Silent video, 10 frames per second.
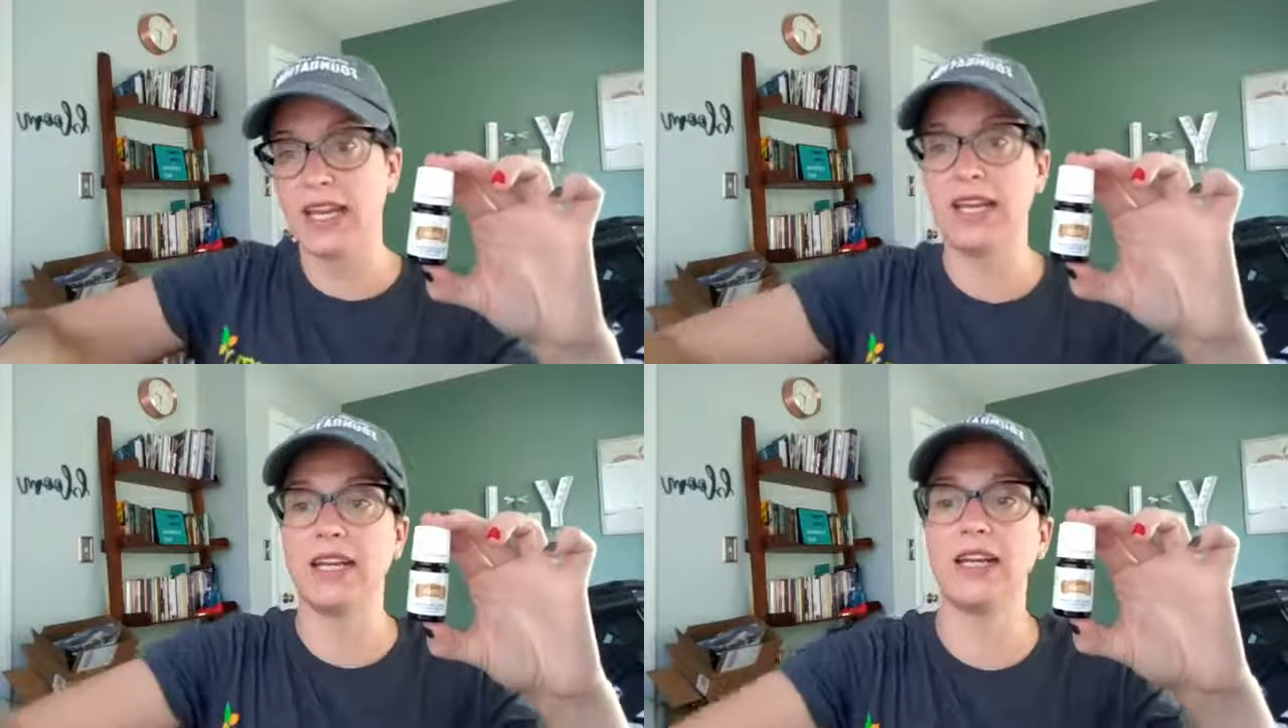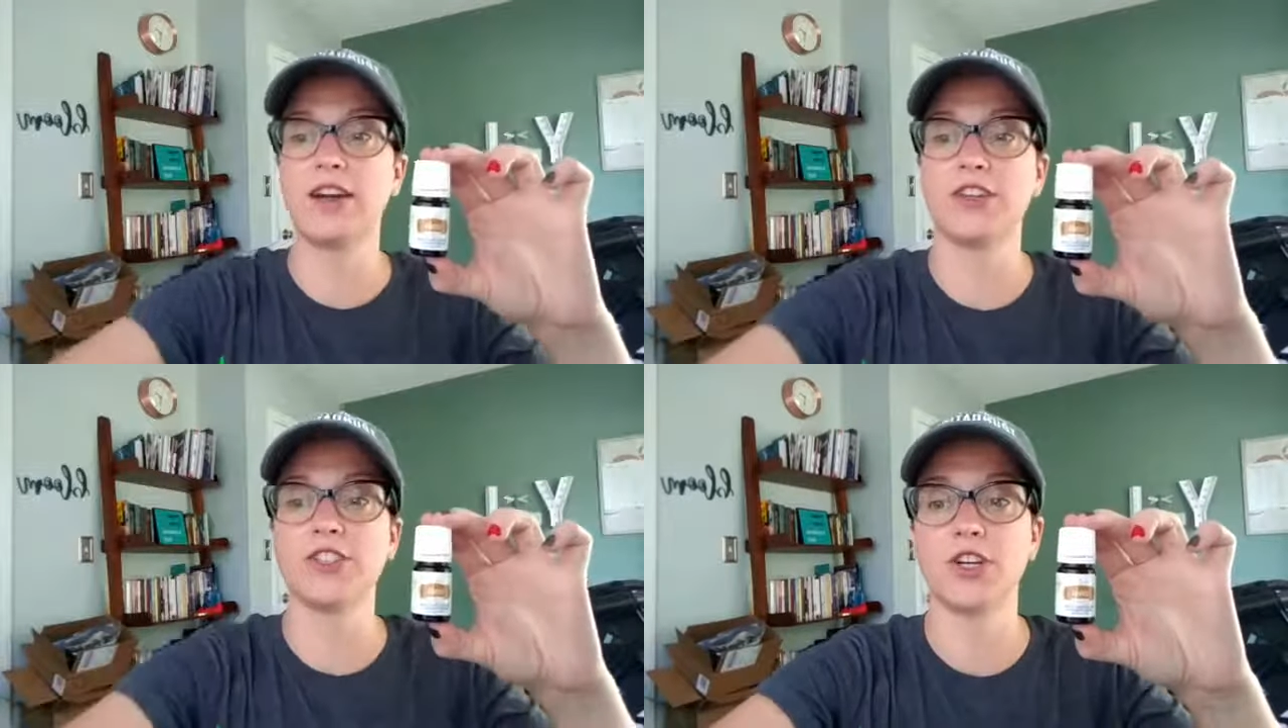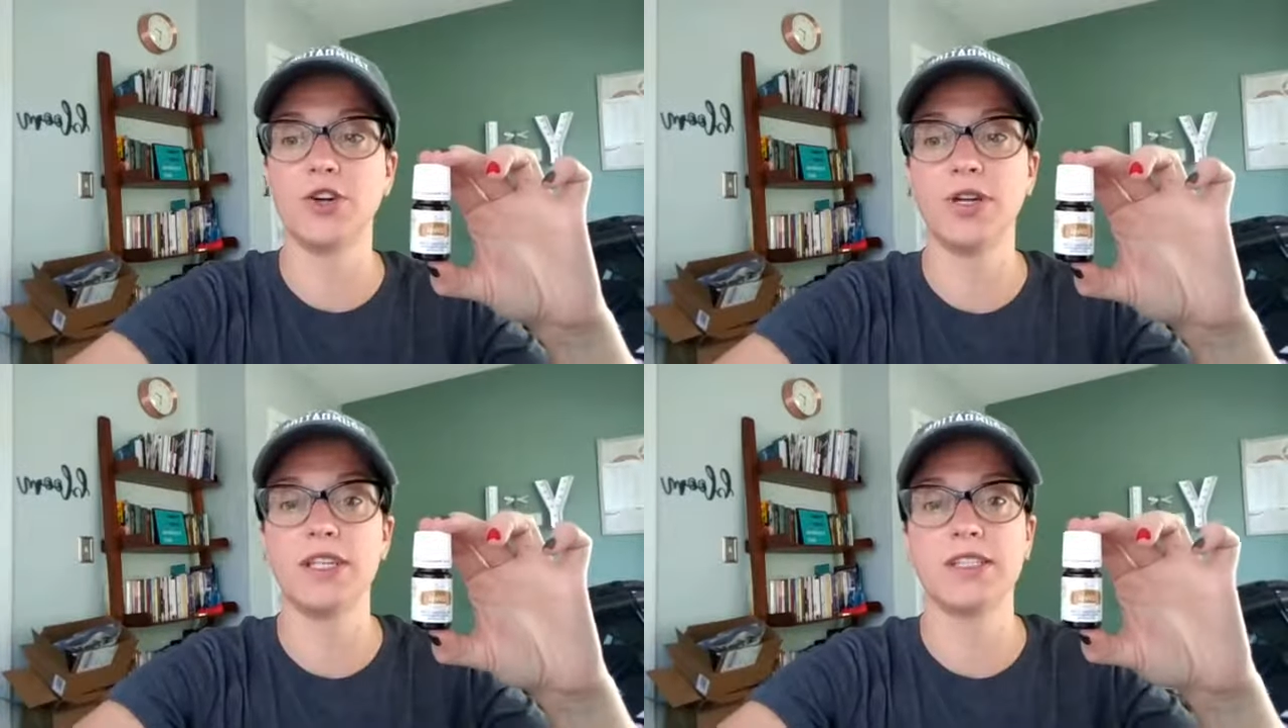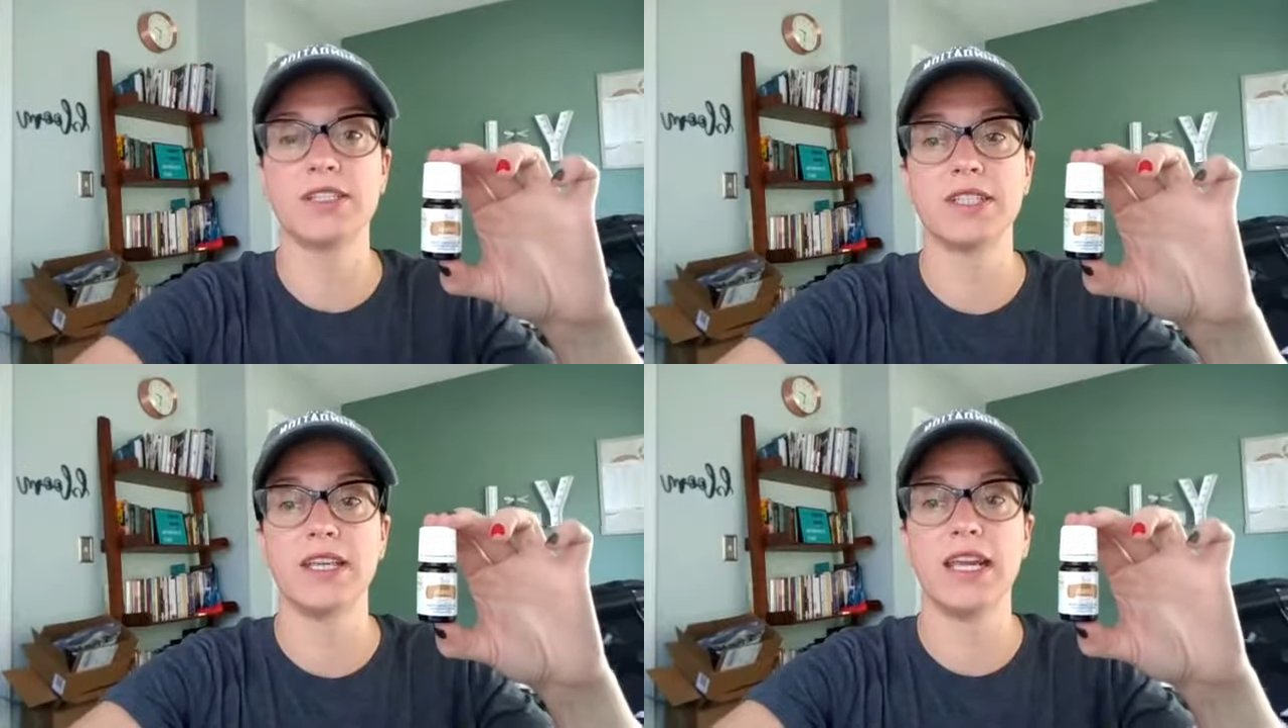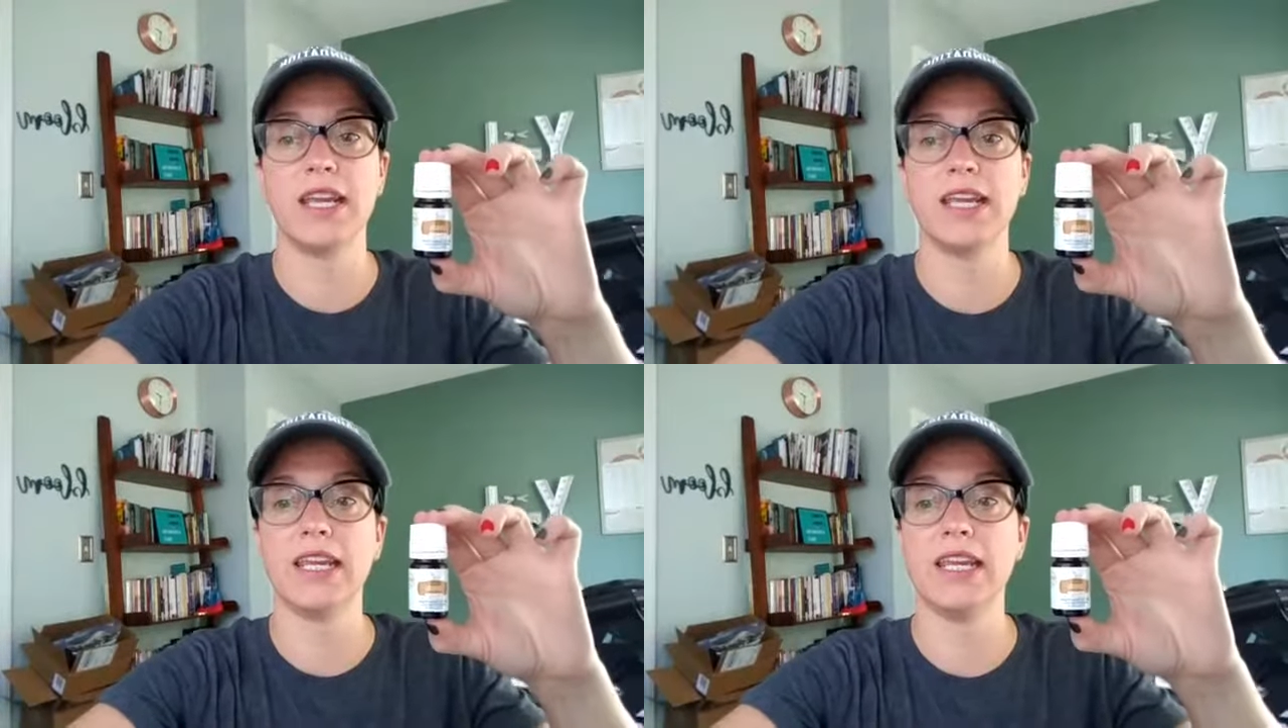And it also is a